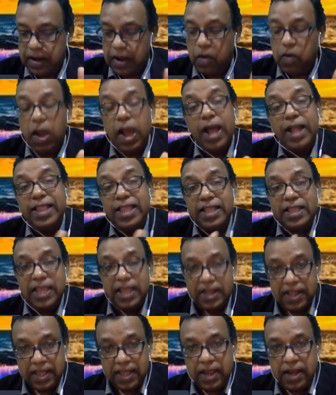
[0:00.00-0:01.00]
Now, other
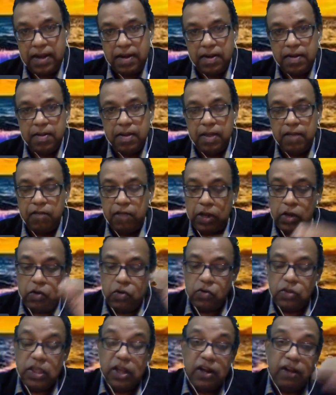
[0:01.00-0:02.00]
than that, when you
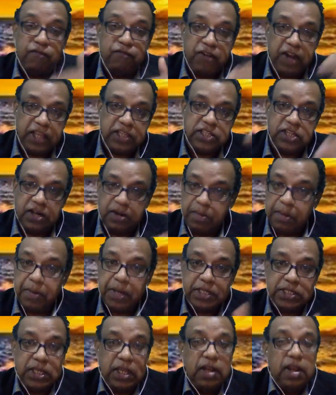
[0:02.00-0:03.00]
do the reflection,
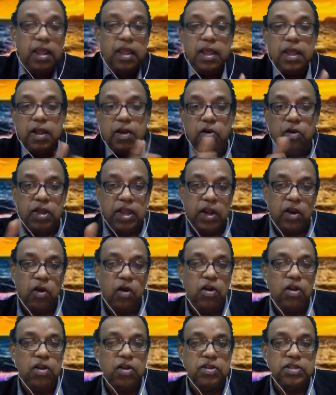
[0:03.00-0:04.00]
remember I said, look at
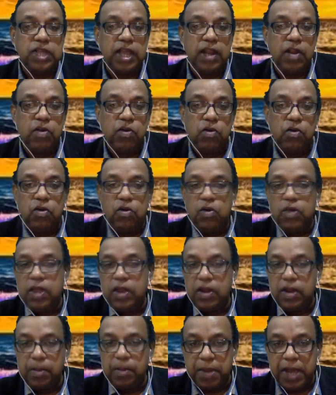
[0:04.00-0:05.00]
all your childhood, look
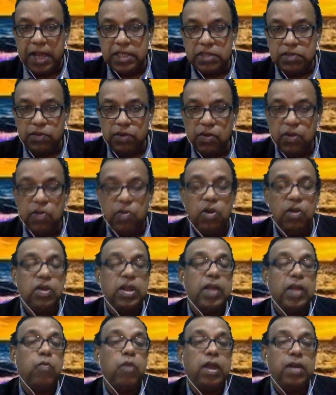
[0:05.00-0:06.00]
at the past few,
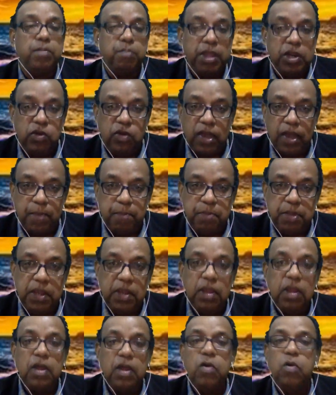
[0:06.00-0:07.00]
look at what made you
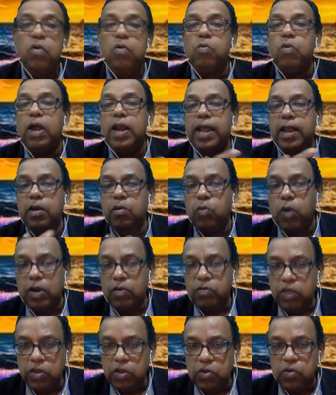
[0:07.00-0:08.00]
happy, look what at
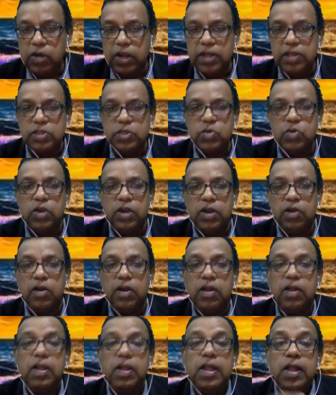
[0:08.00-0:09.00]
what were you good in school and all
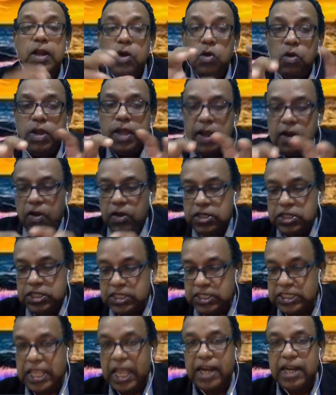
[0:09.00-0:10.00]
that. Look at all
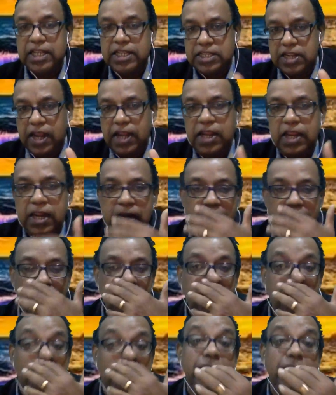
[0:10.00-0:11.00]
these talents, write it
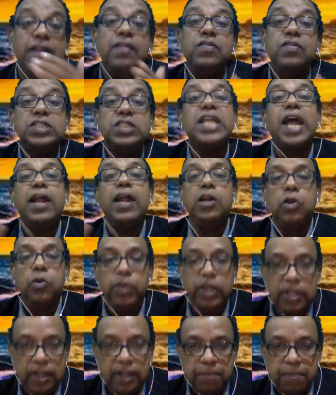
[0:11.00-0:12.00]
down and start
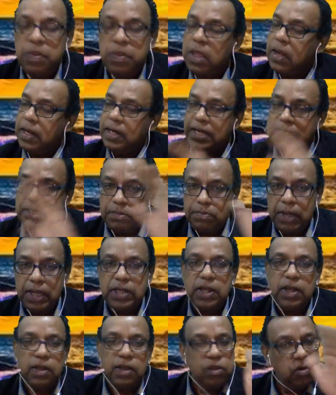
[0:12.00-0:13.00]
doing them. Doesn't
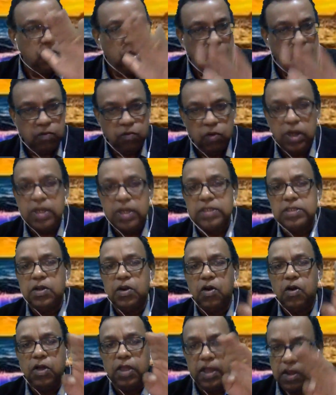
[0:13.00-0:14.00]
matter. You can work as a
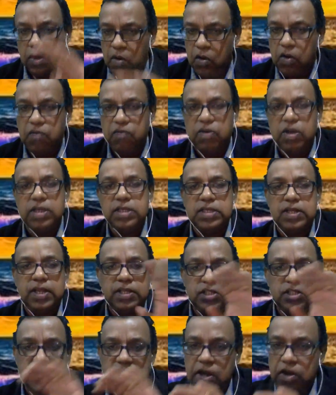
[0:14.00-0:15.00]
lawyer, work as an
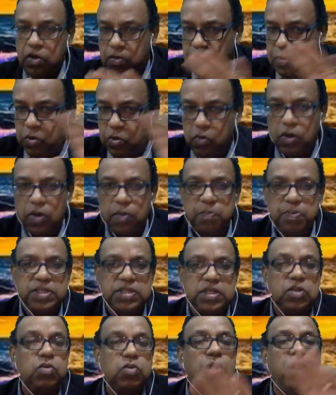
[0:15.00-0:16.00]
engineer, do a
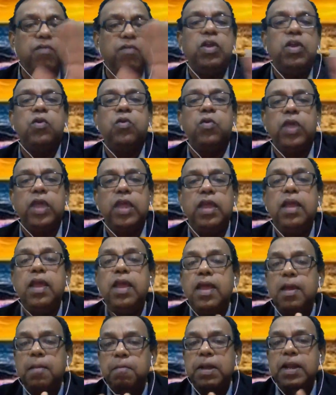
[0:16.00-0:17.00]
business, do whatever you're doing.
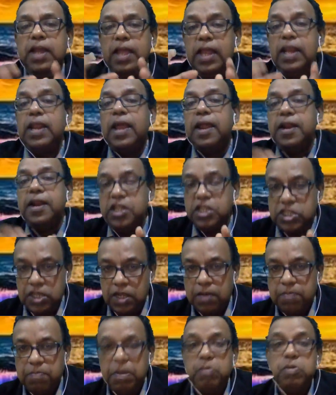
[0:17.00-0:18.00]
But in
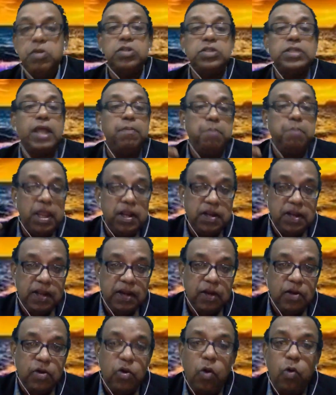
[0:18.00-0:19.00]
addition, maybe you start
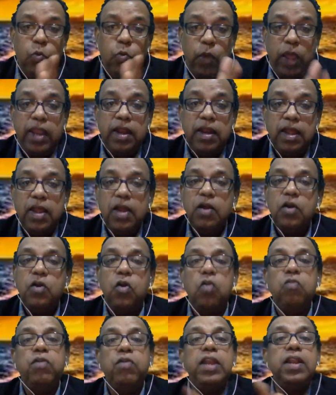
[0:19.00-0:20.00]
painting now. Don't wait.
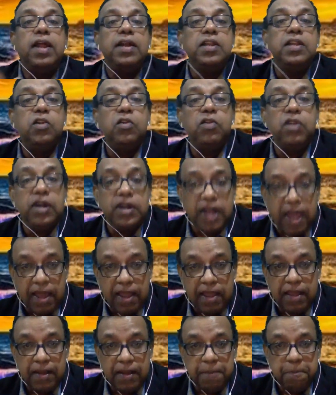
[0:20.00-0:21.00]
Don't wait until you
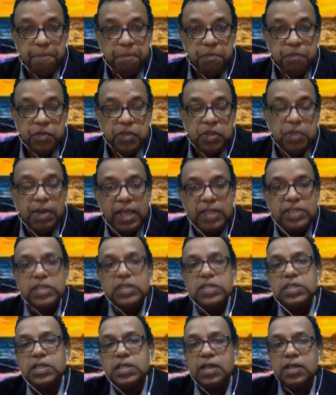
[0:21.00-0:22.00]
retire. See, my
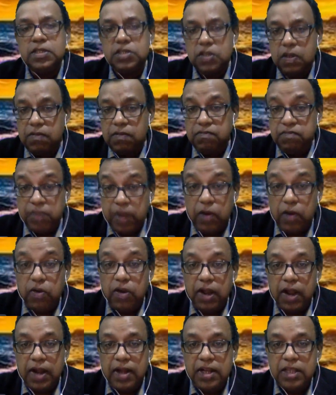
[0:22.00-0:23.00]
sister is a very
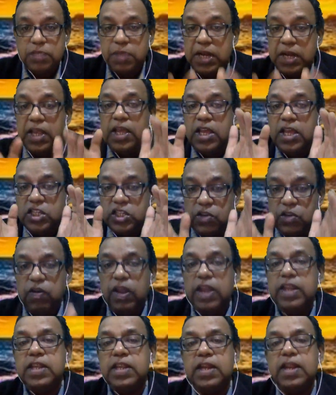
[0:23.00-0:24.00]
good artist, but she
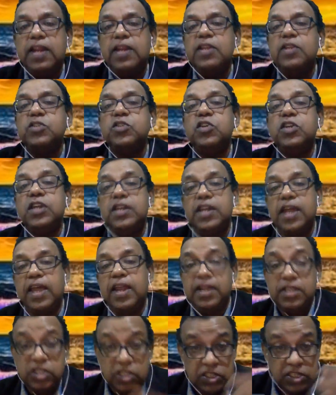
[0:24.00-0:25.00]
waited until she
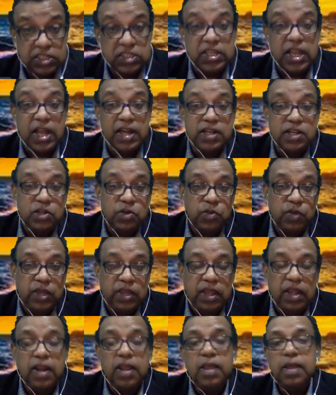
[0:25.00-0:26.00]
retired and she just started
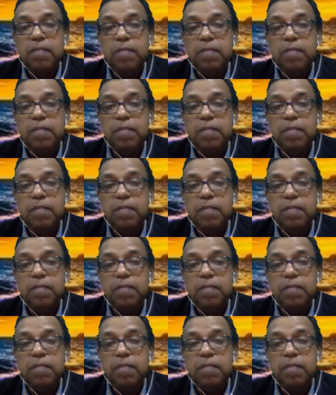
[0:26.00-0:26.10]
doing it.